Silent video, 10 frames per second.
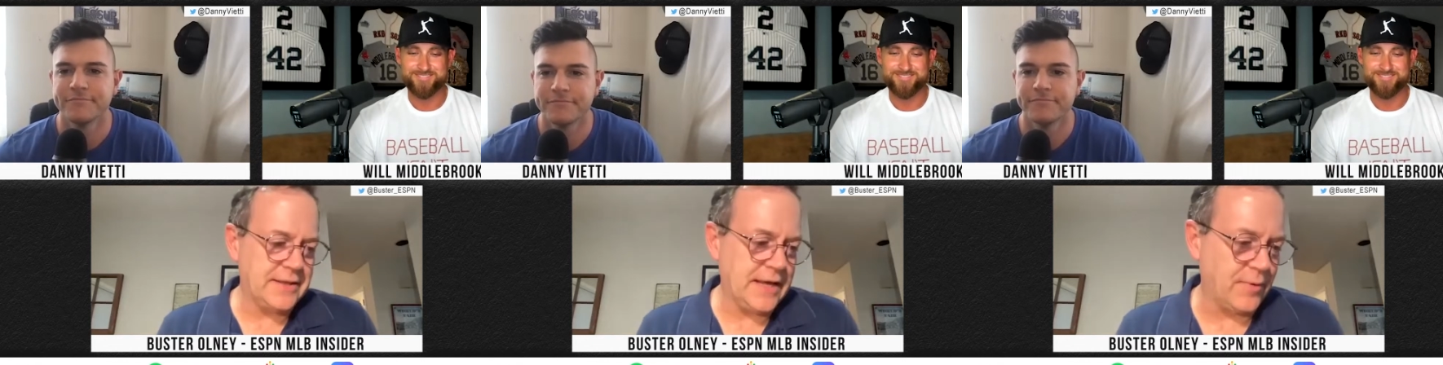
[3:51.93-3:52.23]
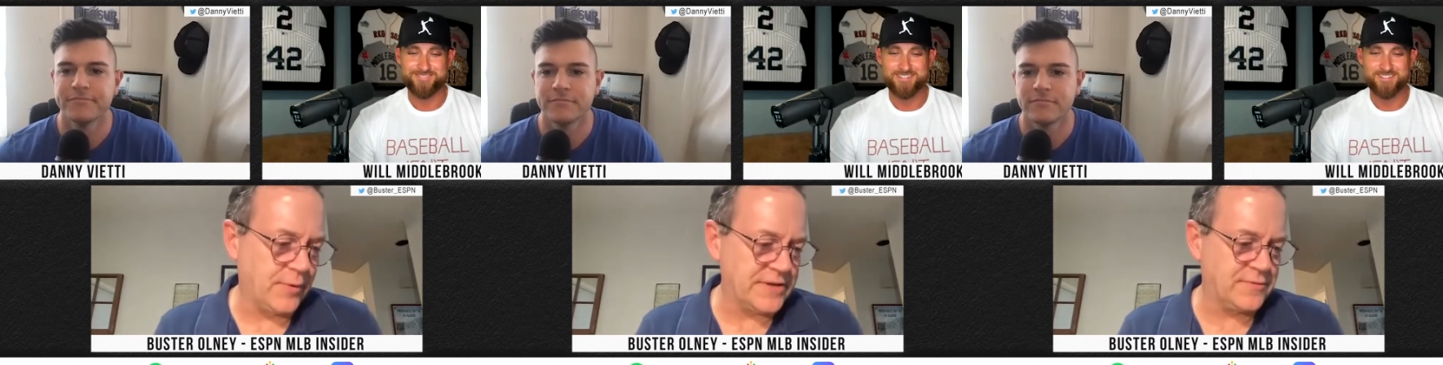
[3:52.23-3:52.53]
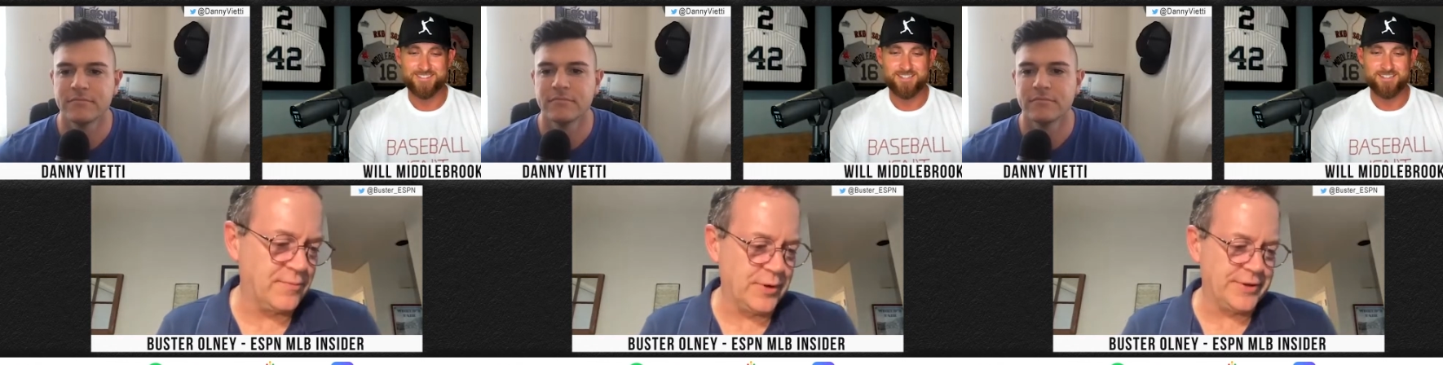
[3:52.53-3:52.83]
Speaker 1: that request
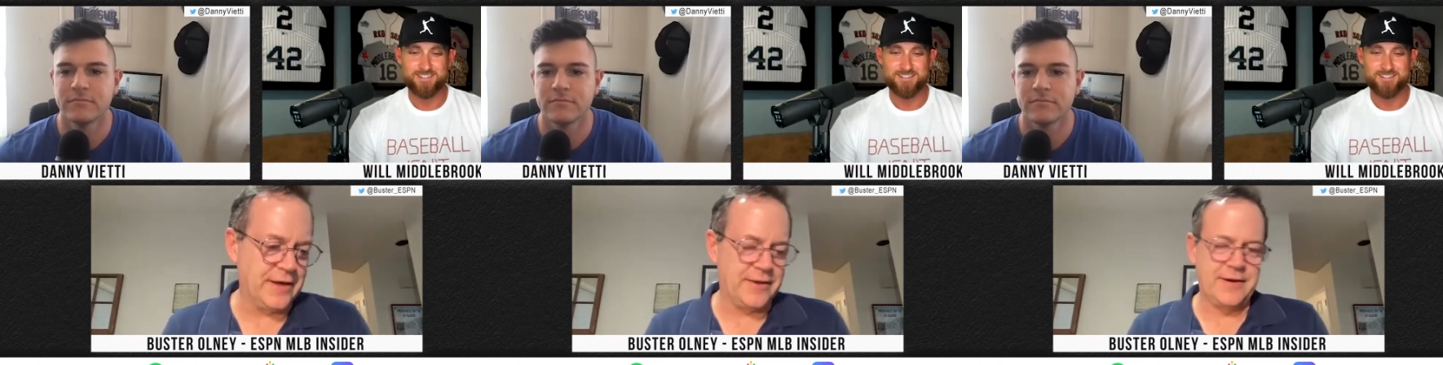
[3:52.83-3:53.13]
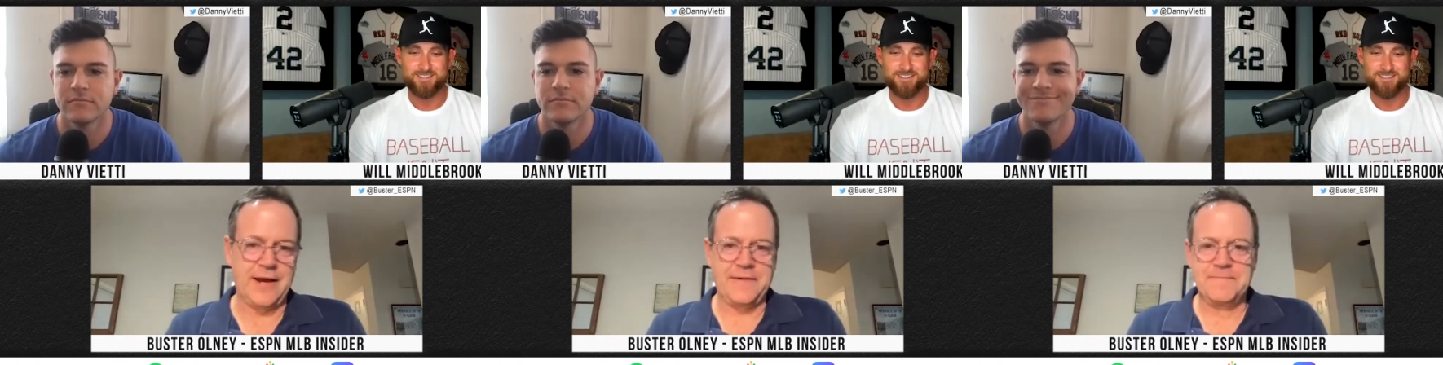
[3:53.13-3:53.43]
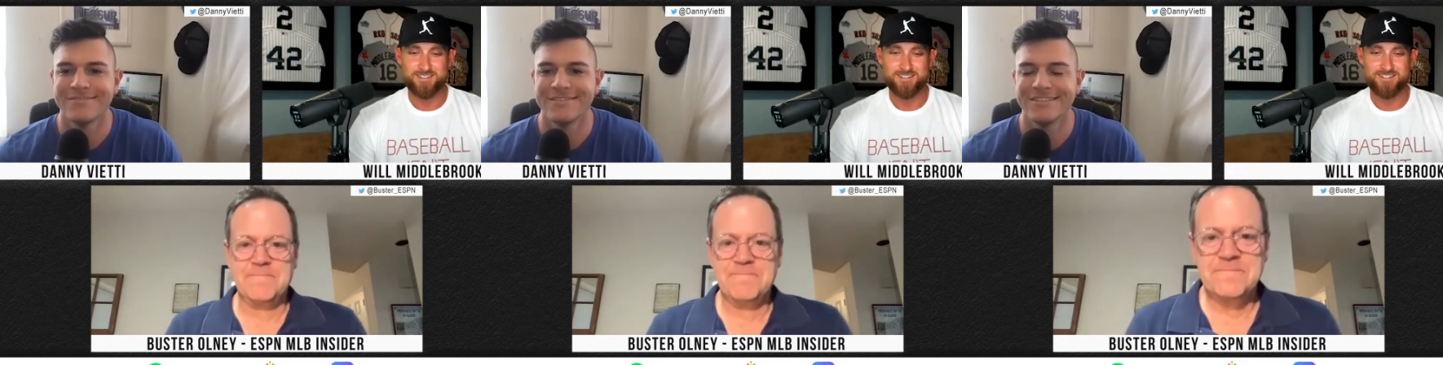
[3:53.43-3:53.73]
from Will the other day.
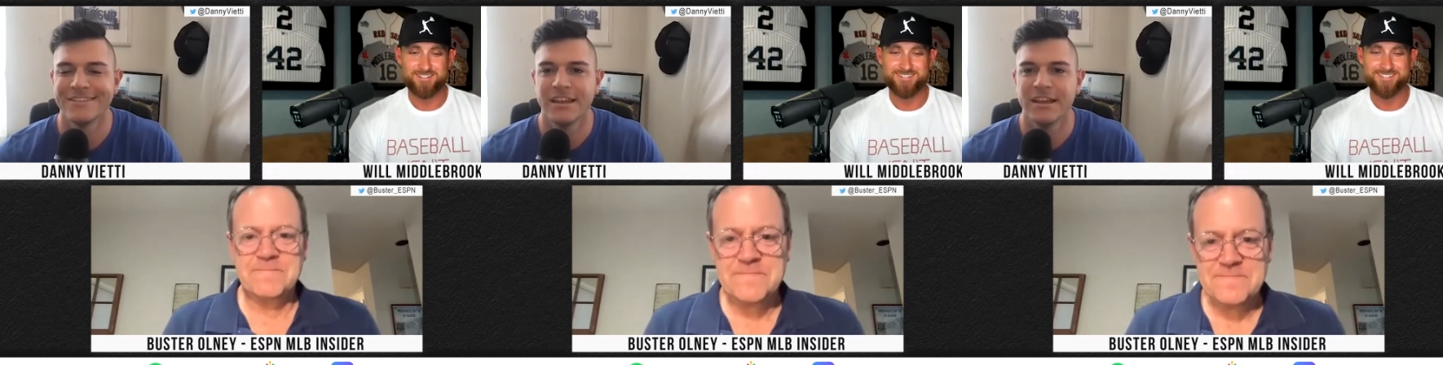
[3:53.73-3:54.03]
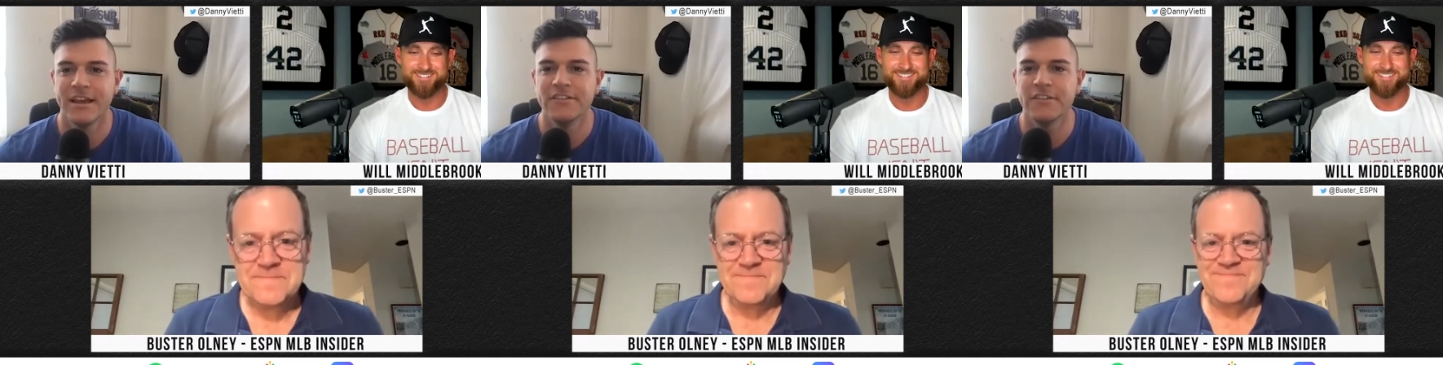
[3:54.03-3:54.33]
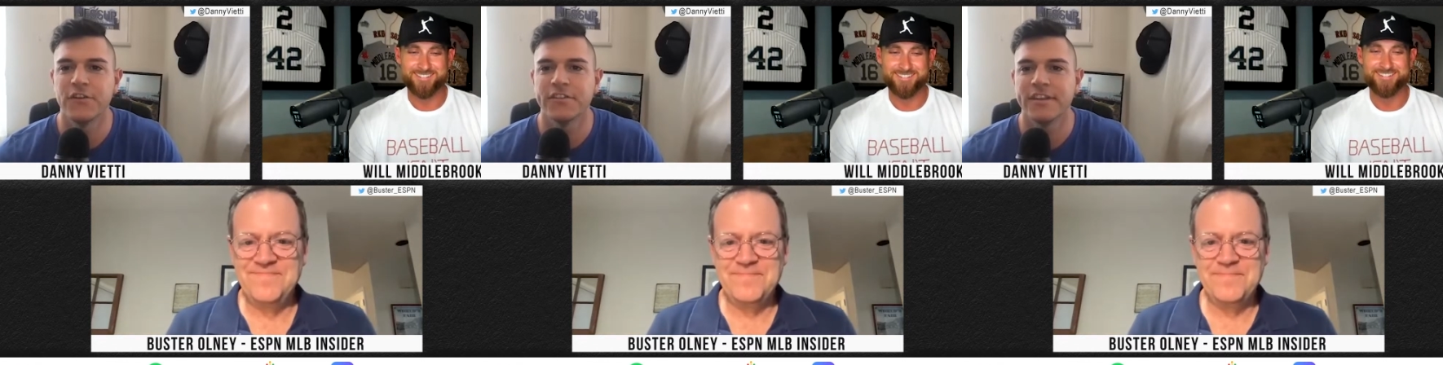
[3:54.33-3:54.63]
Speaker 2: This is the
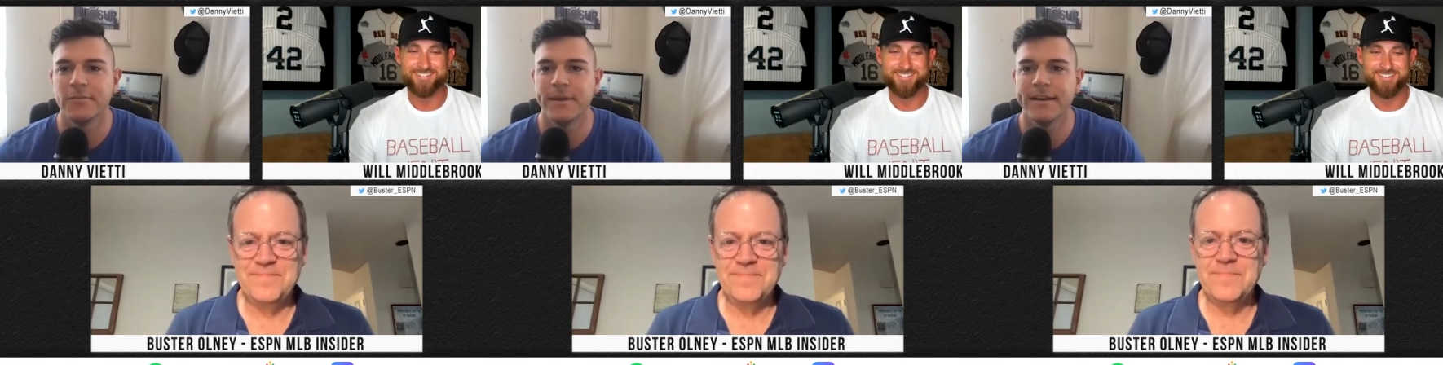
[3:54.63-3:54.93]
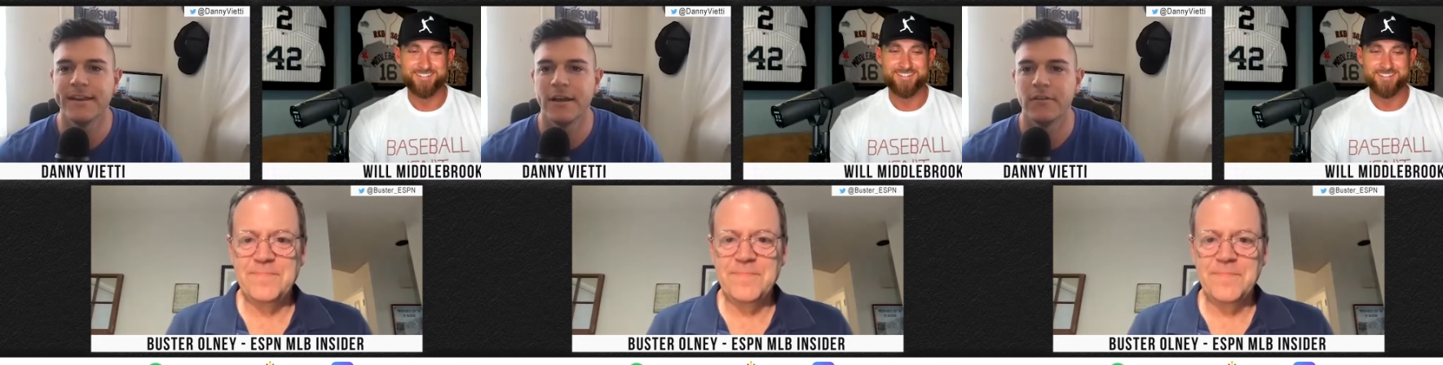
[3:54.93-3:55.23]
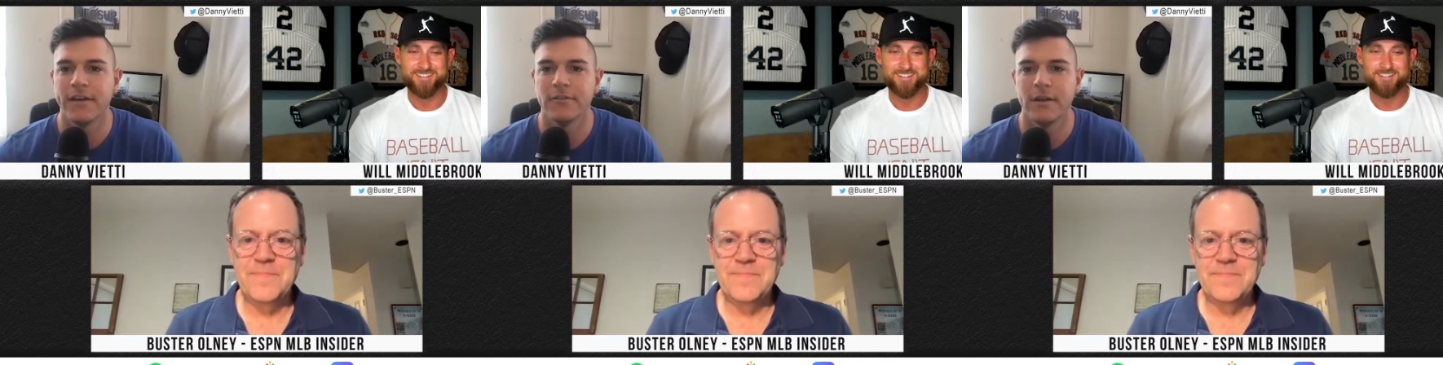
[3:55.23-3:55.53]
first E S P N guy
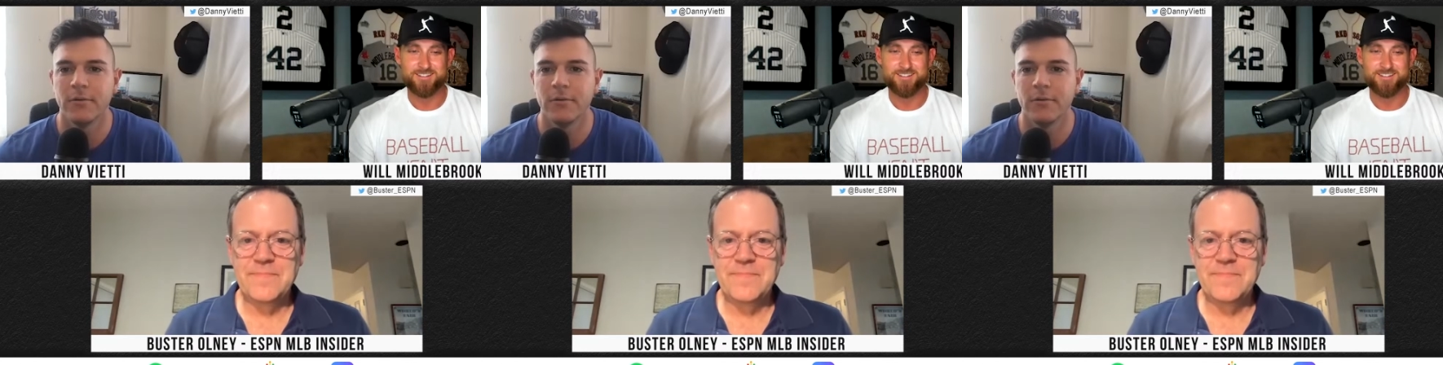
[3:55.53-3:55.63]
we've had, right,